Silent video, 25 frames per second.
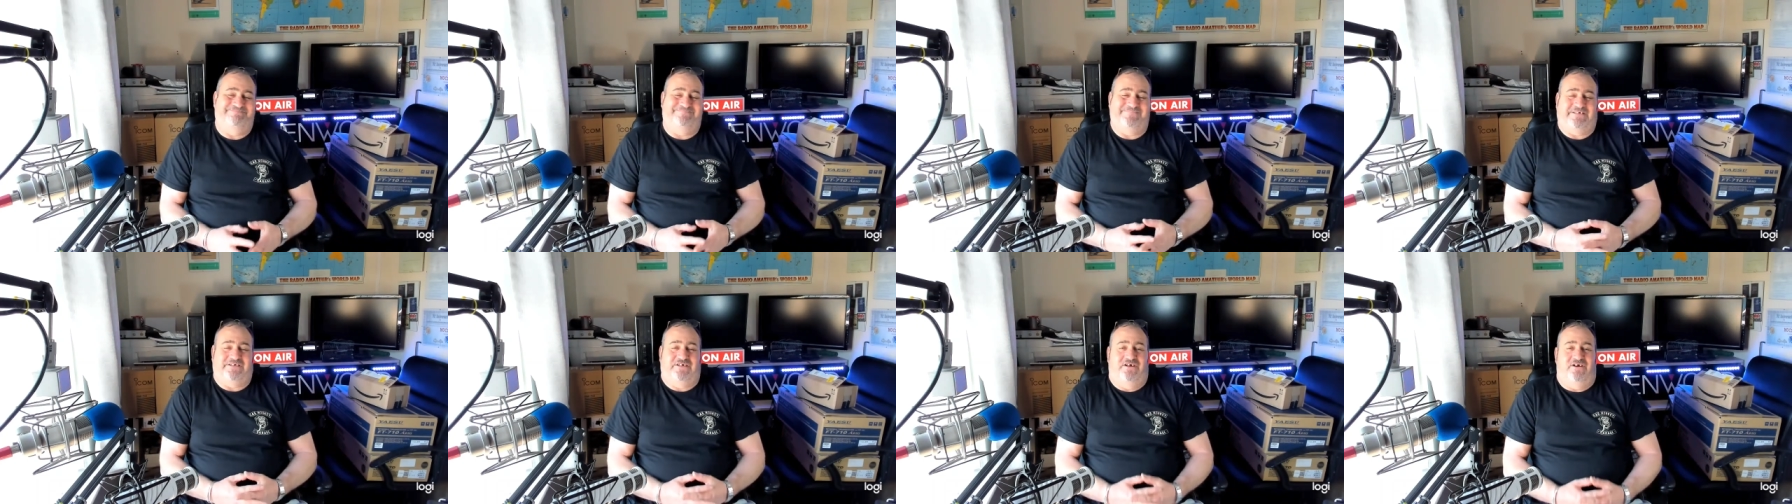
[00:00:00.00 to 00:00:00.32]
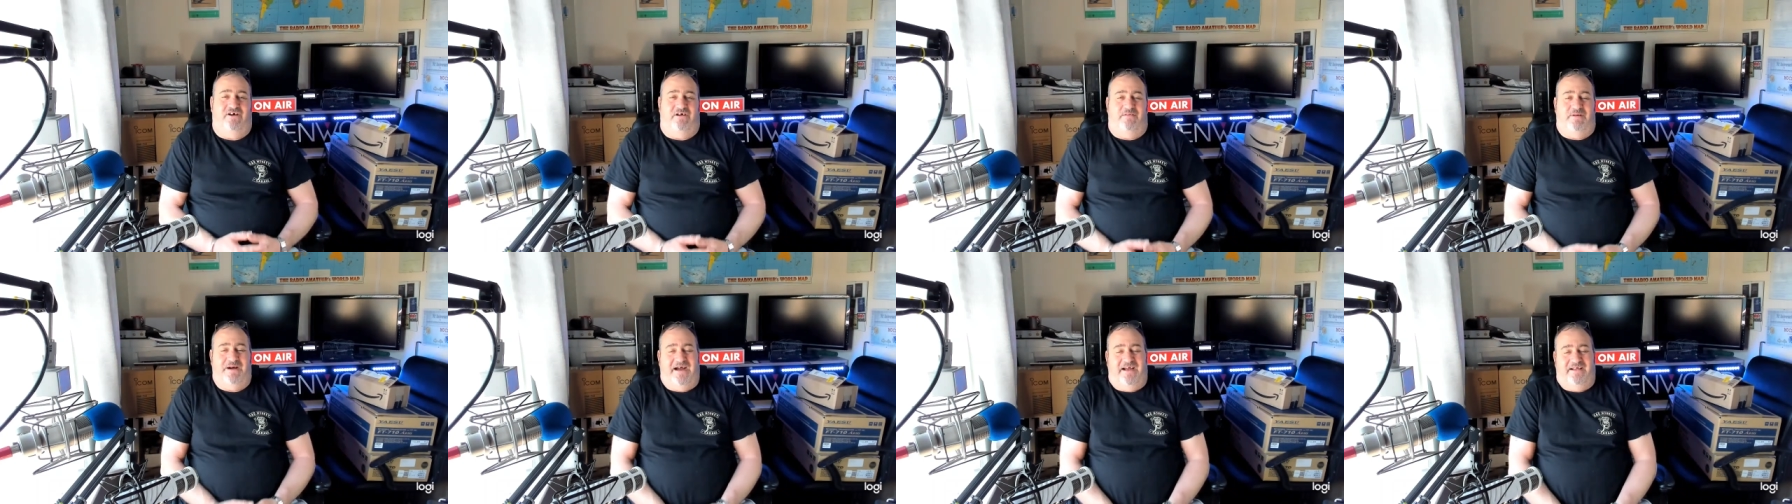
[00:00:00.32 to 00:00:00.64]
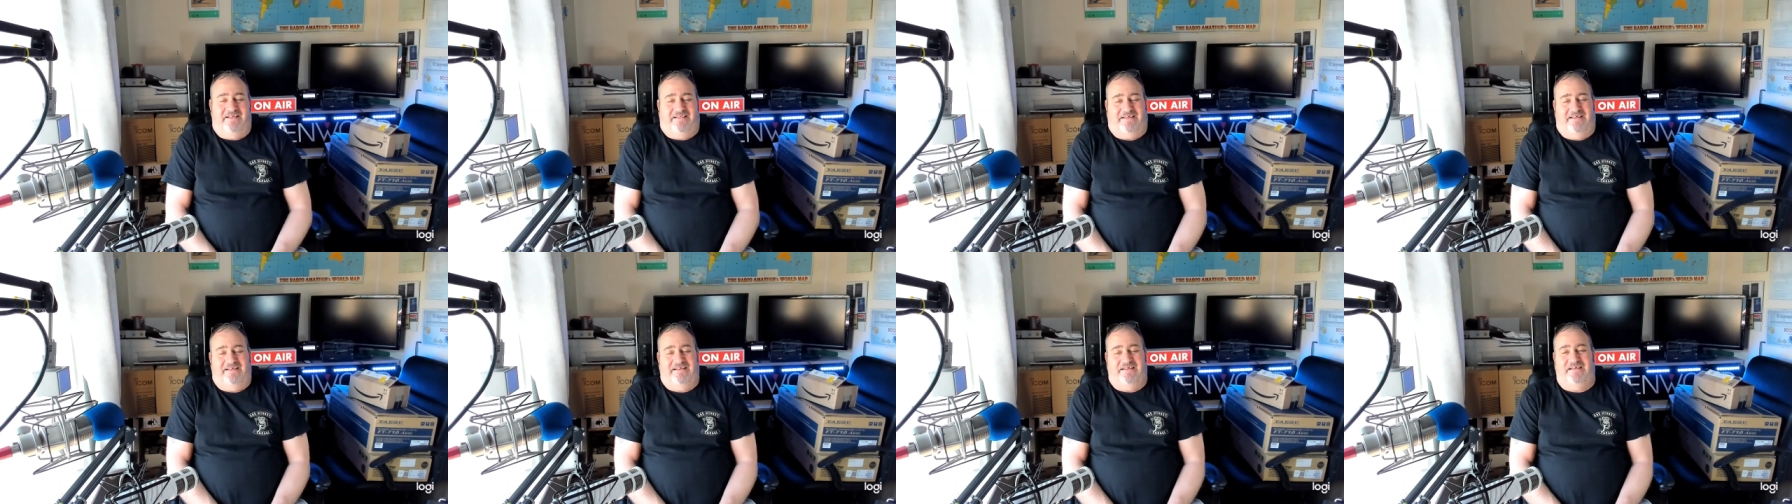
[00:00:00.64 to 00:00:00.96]
It's not
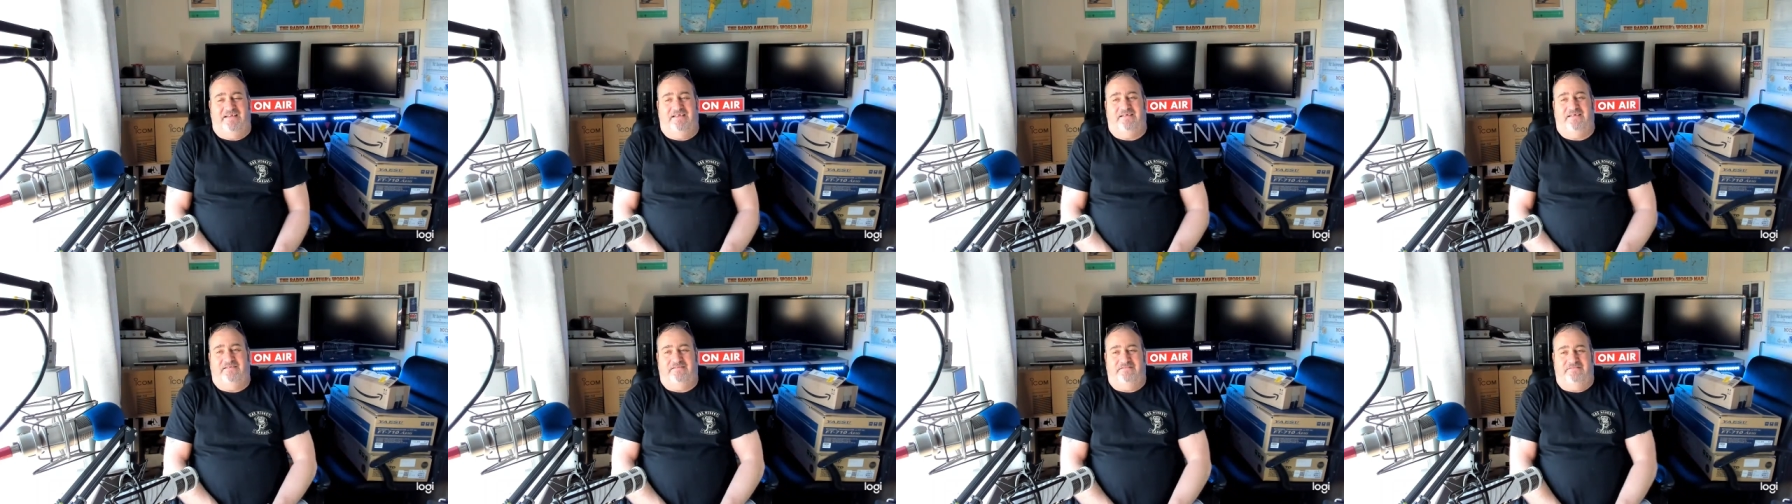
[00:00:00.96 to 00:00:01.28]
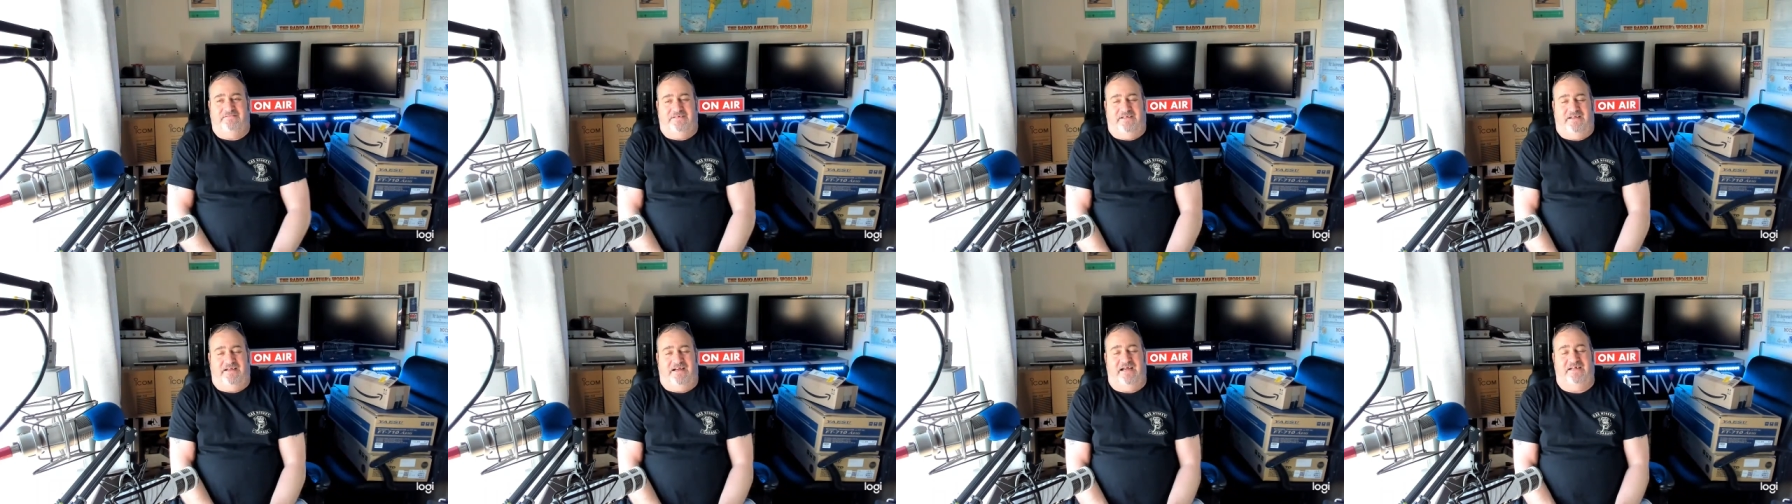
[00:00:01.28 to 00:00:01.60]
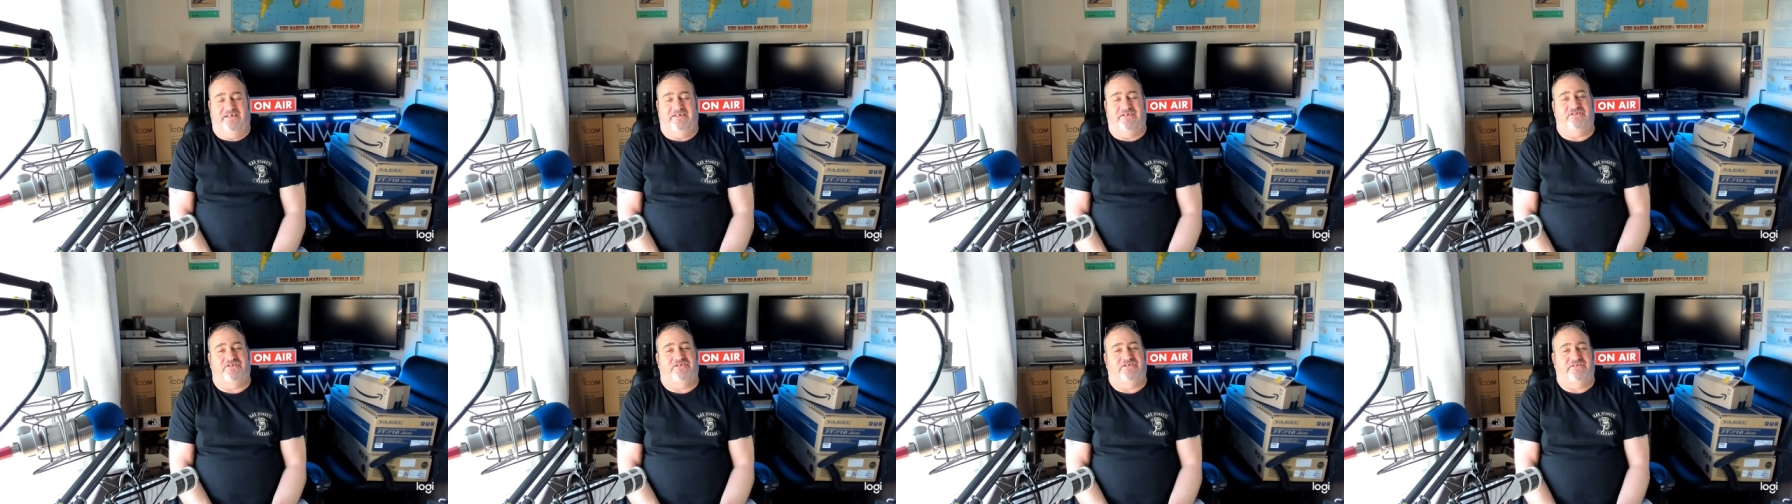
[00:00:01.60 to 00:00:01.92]
my thing.
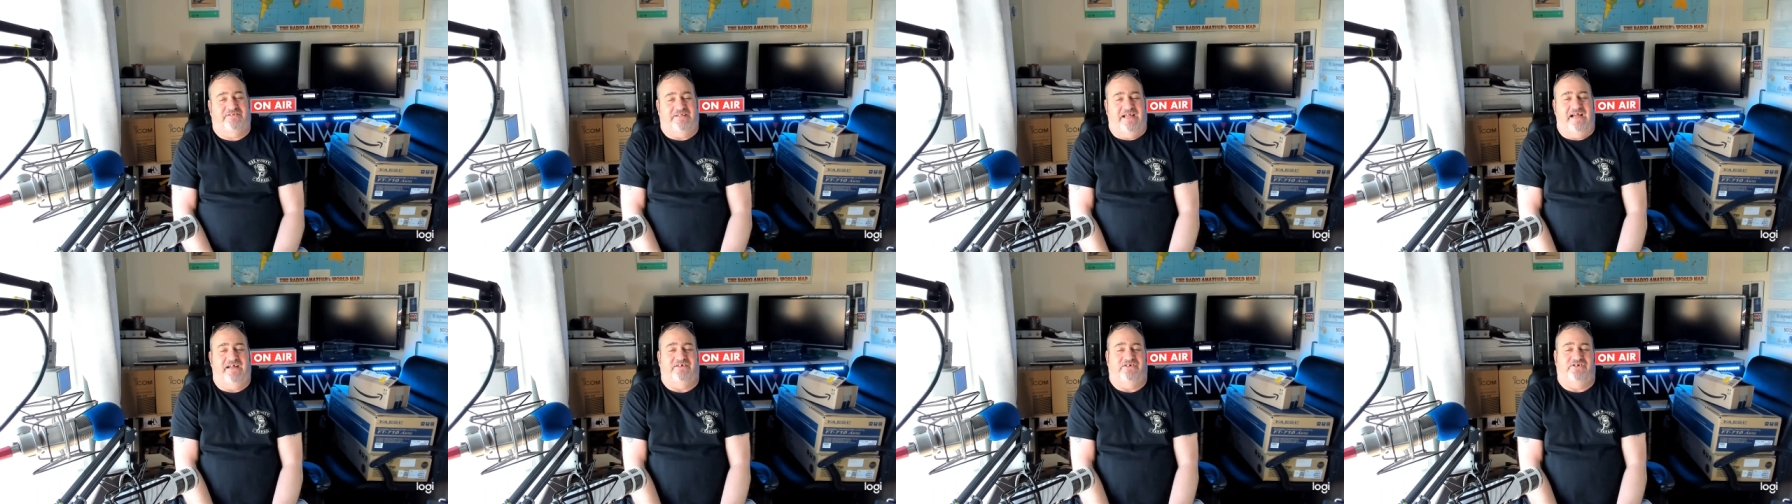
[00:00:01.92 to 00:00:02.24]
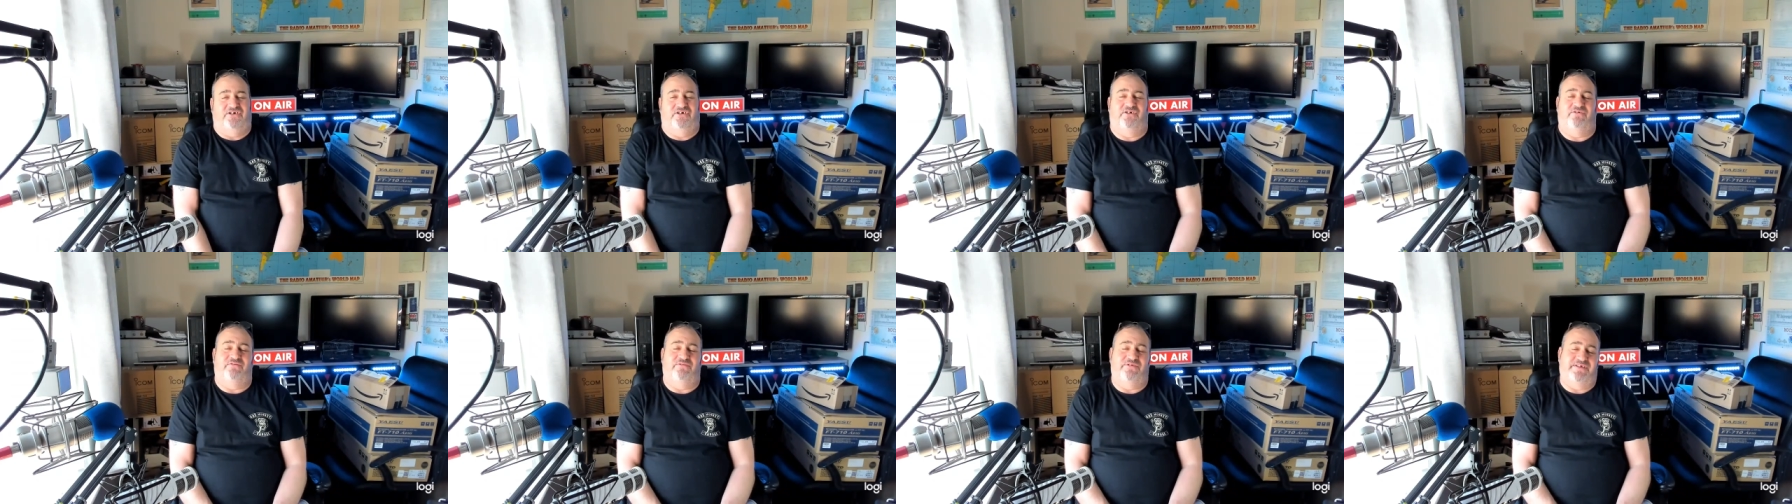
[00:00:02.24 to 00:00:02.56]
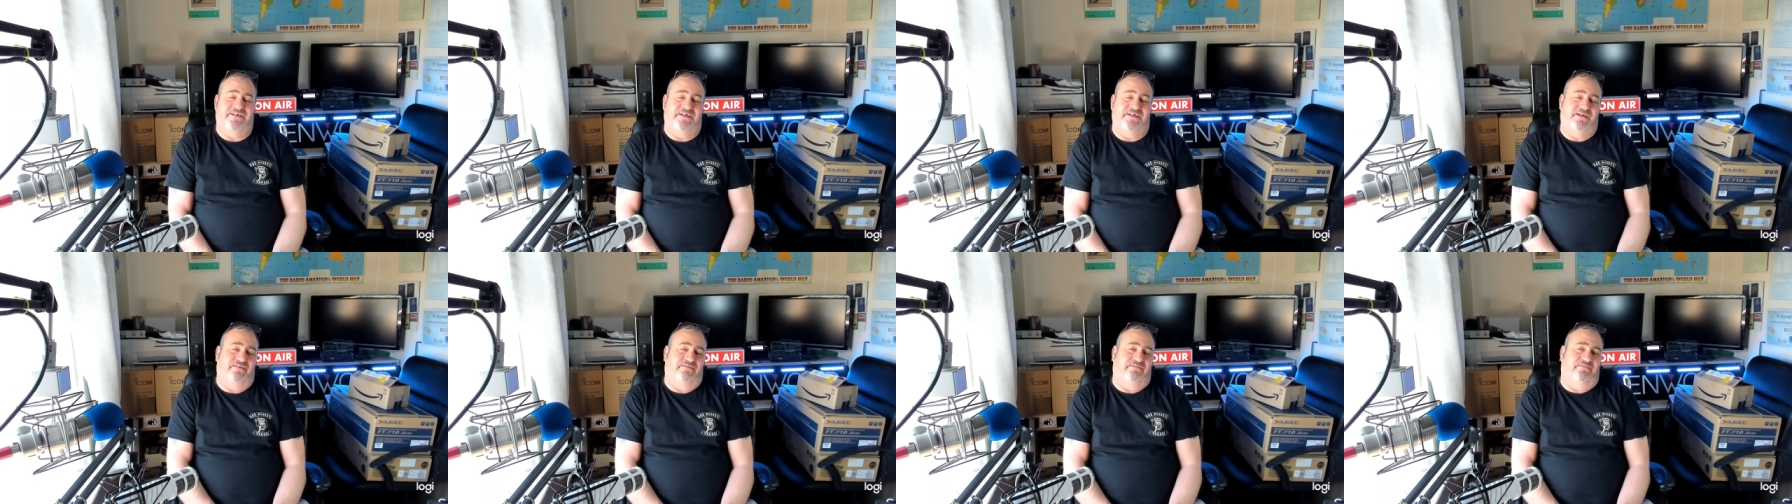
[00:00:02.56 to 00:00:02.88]
I'd, I'd
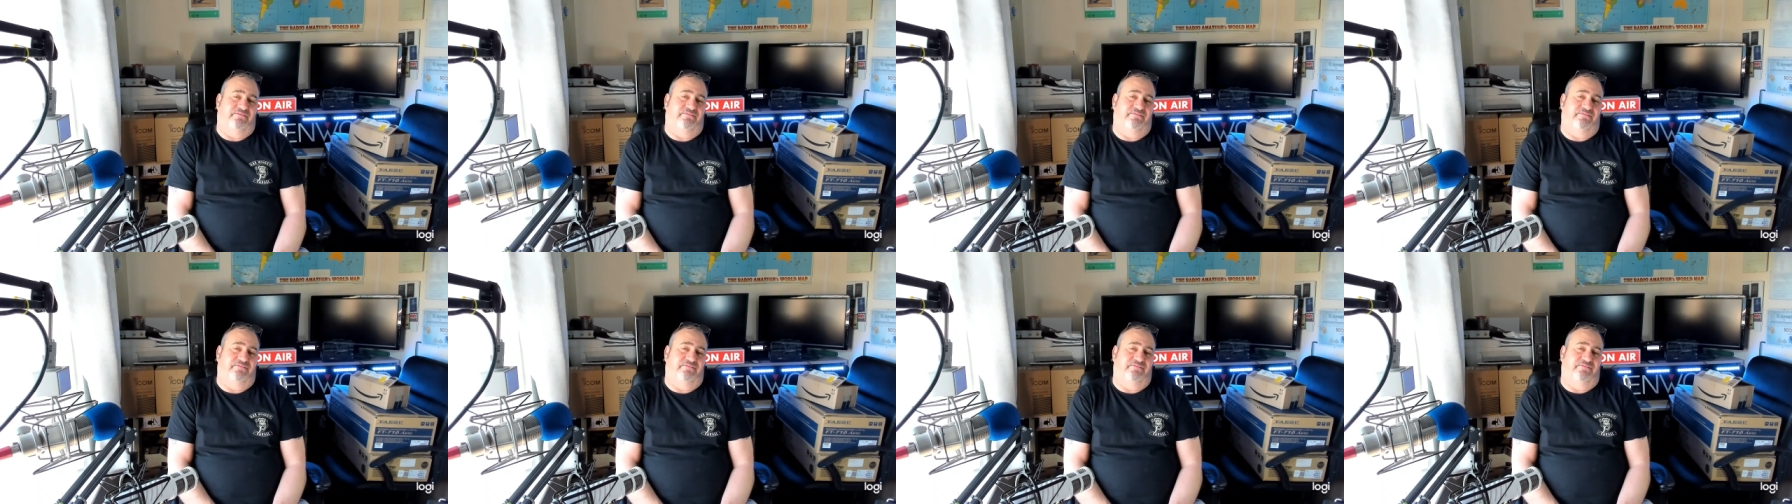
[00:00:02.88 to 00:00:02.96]
use it